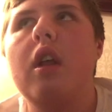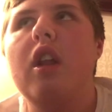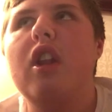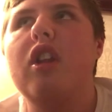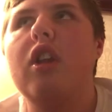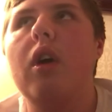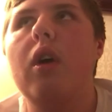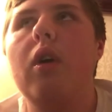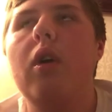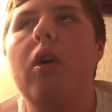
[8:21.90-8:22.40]

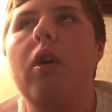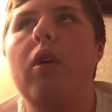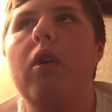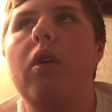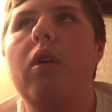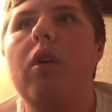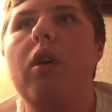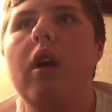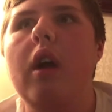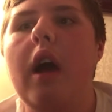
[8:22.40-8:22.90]

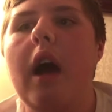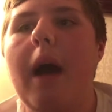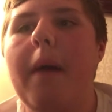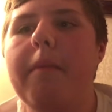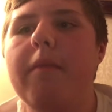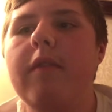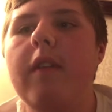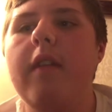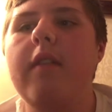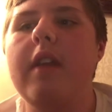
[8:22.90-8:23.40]
So,
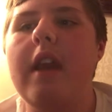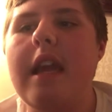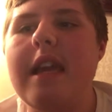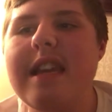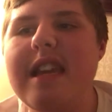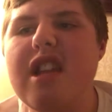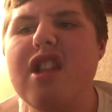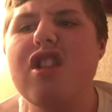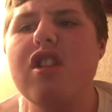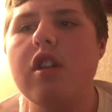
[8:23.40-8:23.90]
I'm from the
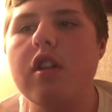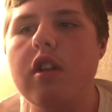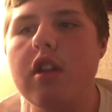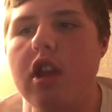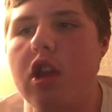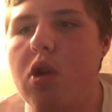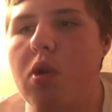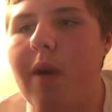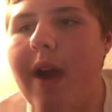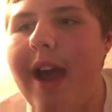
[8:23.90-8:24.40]
eastern
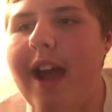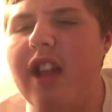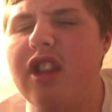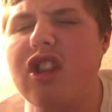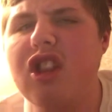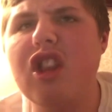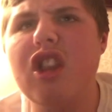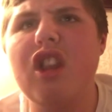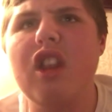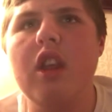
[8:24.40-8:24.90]

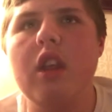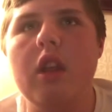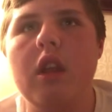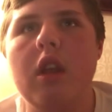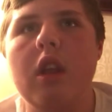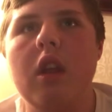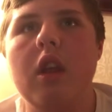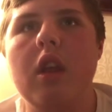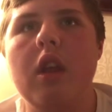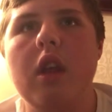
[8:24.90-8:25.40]
U.S.,
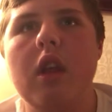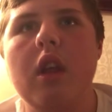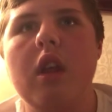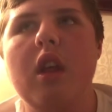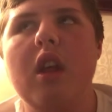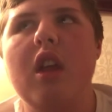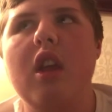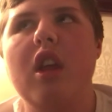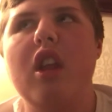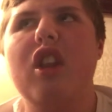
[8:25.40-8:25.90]

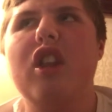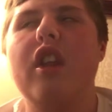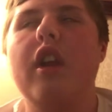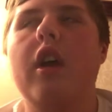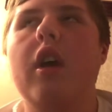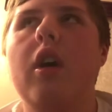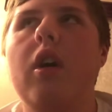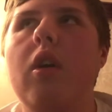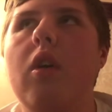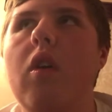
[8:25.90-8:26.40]

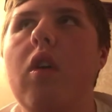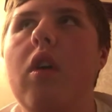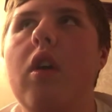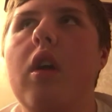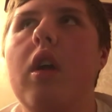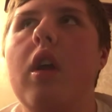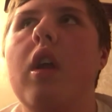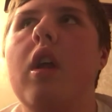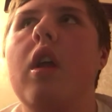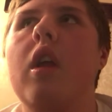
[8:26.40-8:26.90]
so...
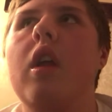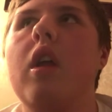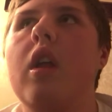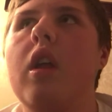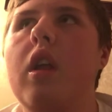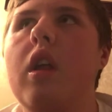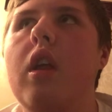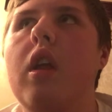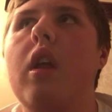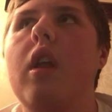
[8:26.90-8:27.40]

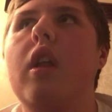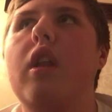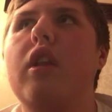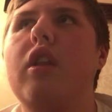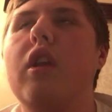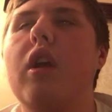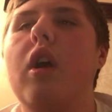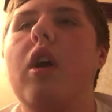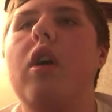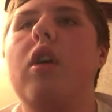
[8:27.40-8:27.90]

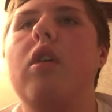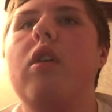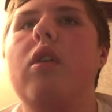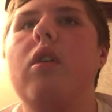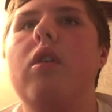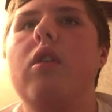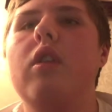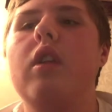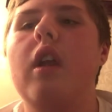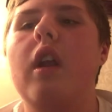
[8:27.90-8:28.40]

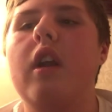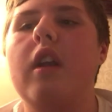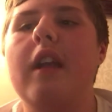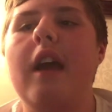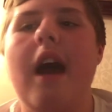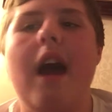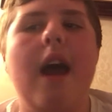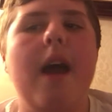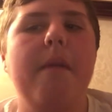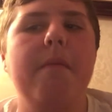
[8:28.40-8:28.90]
So, their
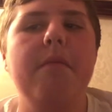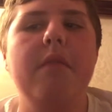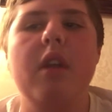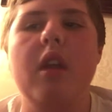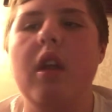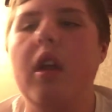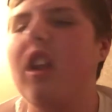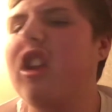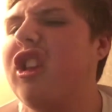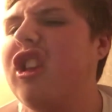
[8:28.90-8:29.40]
time
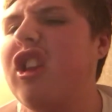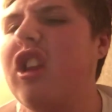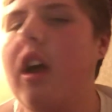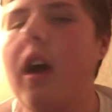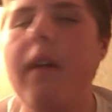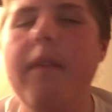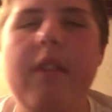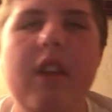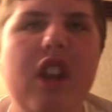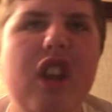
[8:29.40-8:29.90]

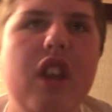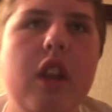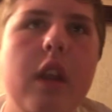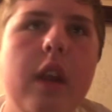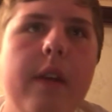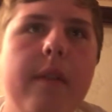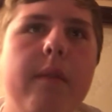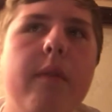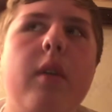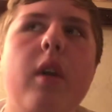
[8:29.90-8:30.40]
stuff is
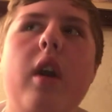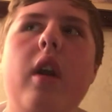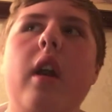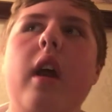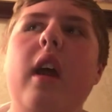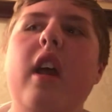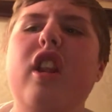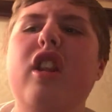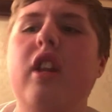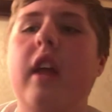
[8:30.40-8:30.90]
different.
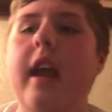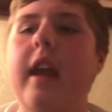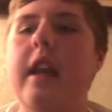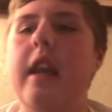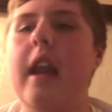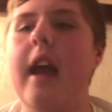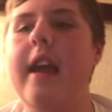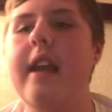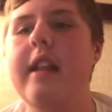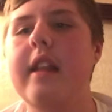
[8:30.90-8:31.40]
It's like
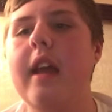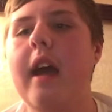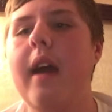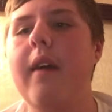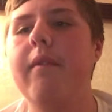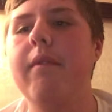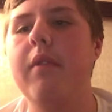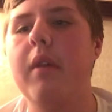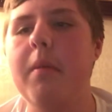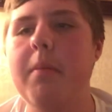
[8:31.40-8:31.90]

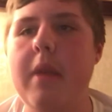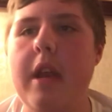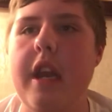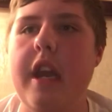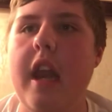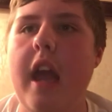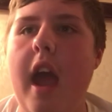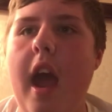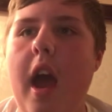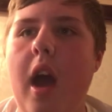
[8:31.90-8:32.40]
nighttime for me
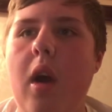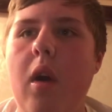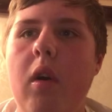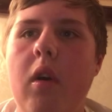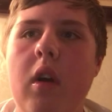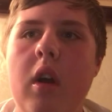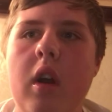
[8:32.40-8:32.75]
now.